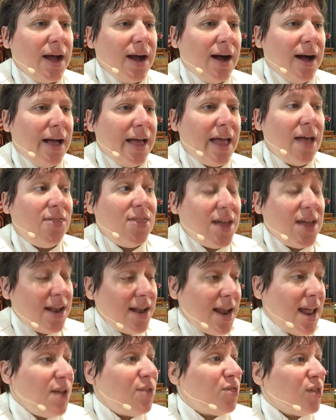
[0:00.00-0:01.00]
Uh, and
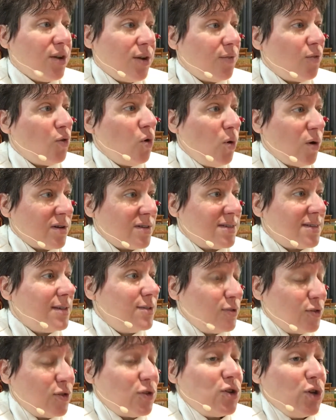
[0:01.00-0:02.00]
then Nathan, of course,
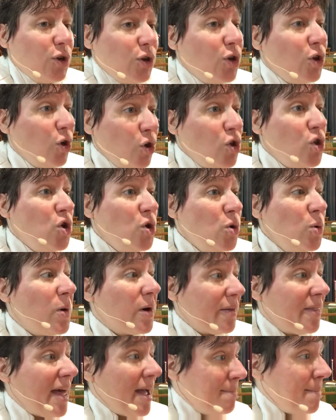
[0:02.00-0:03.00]
says, You
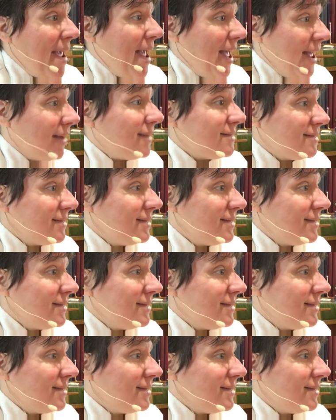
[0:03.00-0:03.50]
are that man.